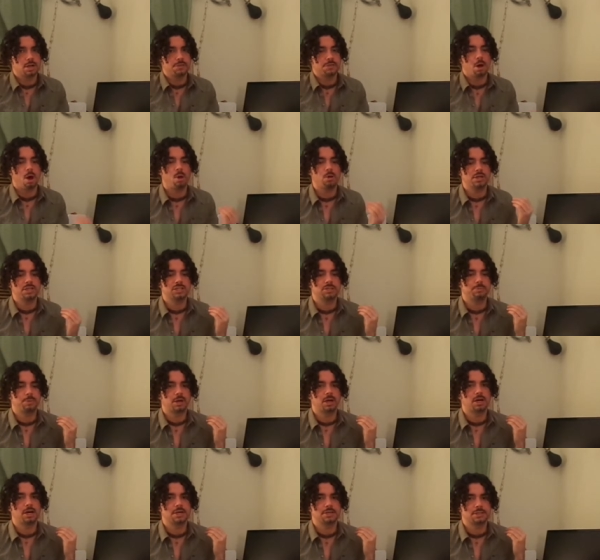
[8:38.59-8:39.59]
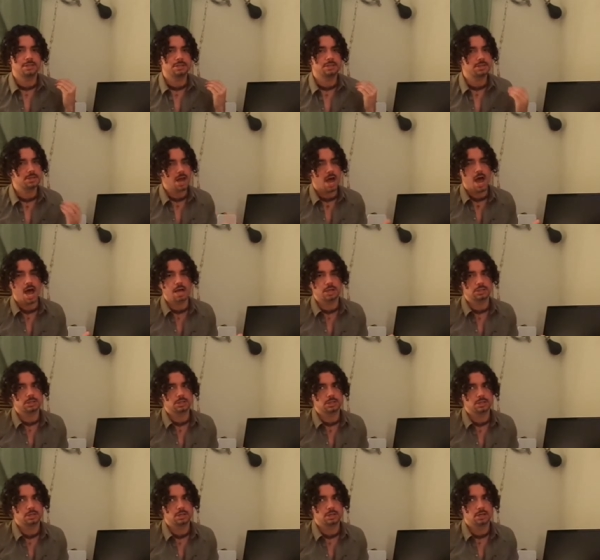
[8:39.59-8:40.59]
the Holy Spirit does
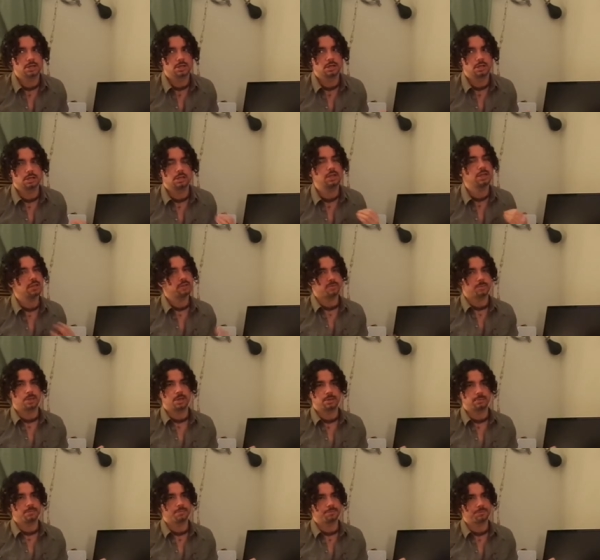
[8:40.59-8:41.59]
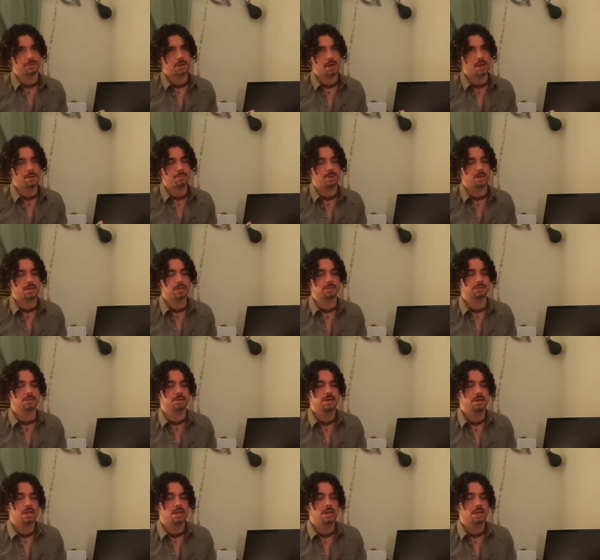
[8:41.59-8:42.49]
not leave me. Um, it's